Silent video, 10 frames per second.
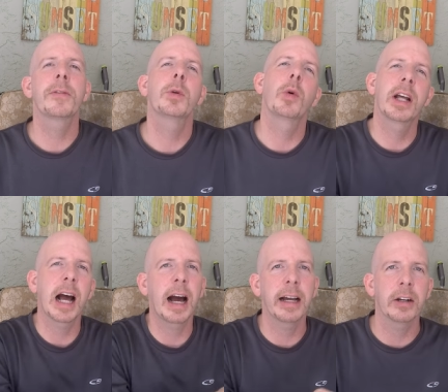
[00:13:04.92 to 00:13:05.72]
if you want it
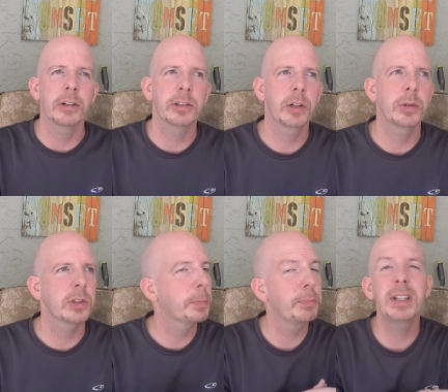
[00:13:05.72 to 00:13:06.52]
ironed. So
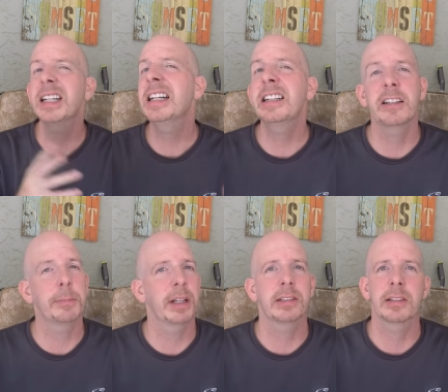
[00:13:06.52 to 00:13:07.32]
there's plenty of
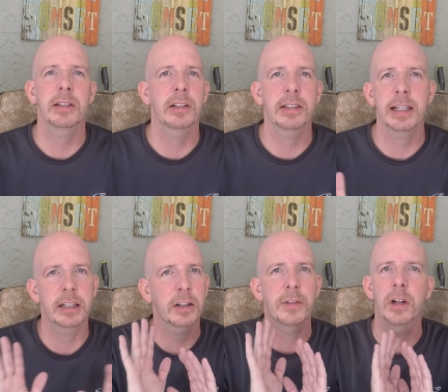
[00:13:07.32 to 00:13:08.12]
places here to take
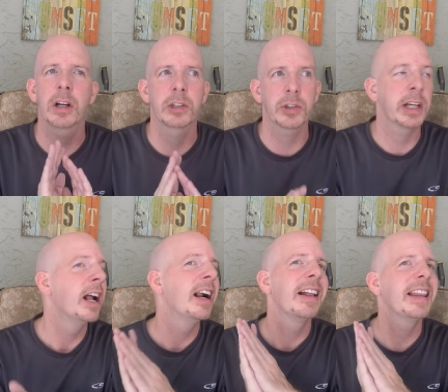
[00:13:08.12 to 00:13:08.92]
care of your laundry.
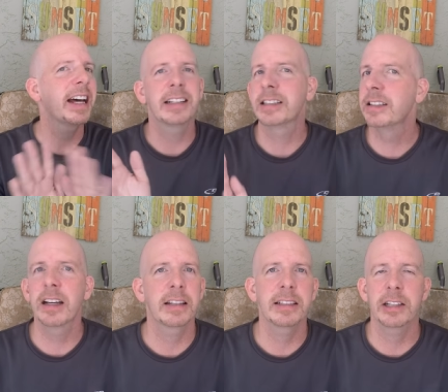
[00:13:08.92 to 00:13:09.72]
That is
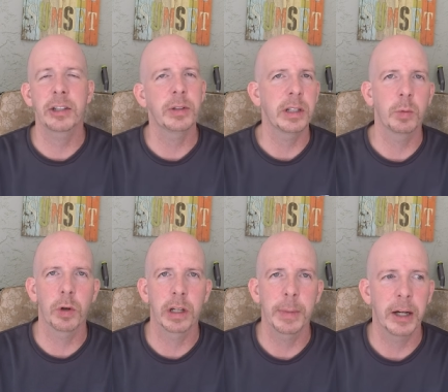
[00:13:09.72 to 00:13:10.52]
nothing that you need
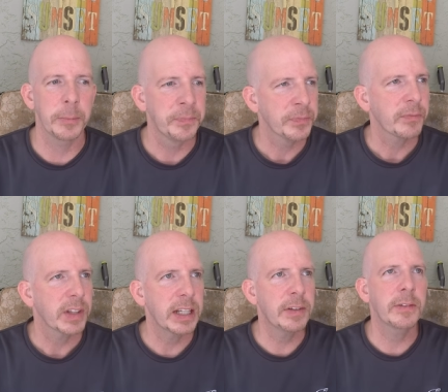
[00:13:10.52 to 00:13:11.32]
worry about.
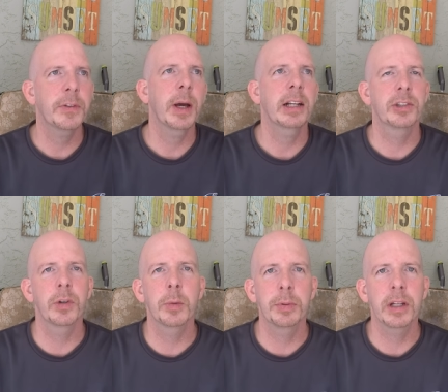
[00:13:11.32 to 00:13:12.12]
Even if you had your
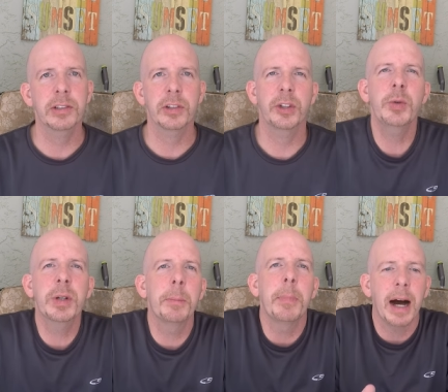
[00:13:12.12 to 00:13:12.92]
own place, you
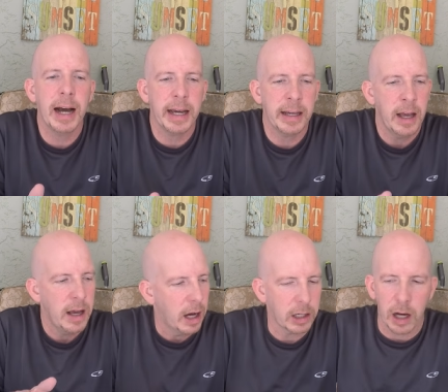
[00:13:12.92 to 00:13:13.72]
can buy
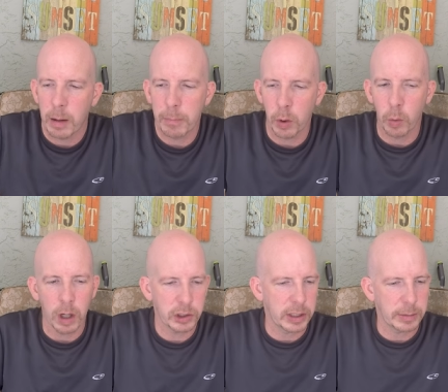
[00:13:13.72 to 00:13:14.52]
a combo
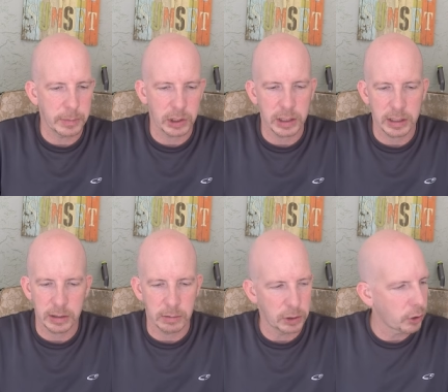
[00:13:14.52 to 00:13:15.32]
washing
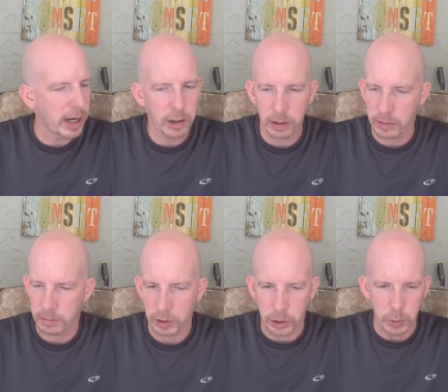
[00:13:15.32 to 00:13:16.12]
machine dryer
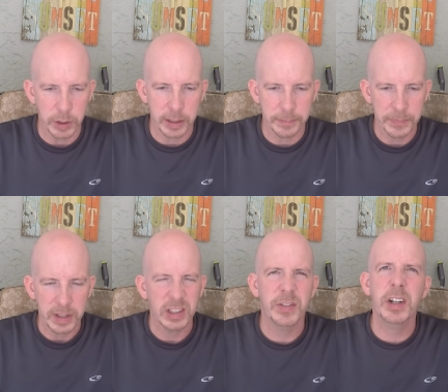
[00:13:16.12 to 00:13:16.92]
unit.
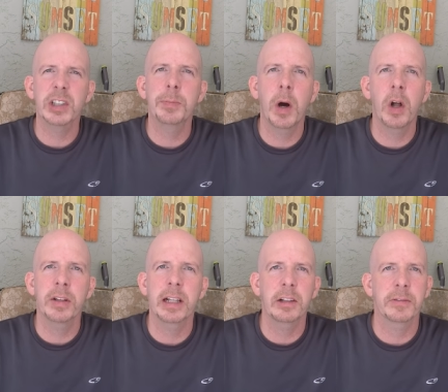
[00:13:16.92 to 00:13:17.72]
It's very small
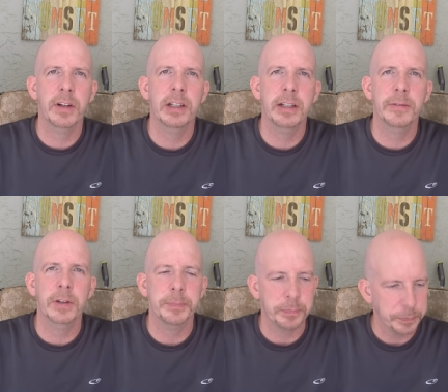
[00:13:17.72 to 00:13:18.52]
and they look very different.